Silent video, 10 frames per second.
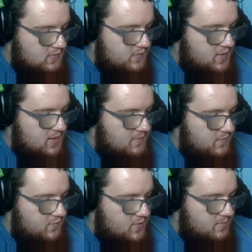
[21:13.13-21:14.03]
from,
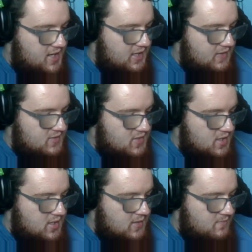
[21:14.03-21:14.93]
from back in the
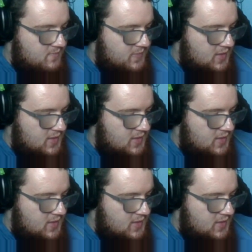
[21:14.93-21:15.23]
time.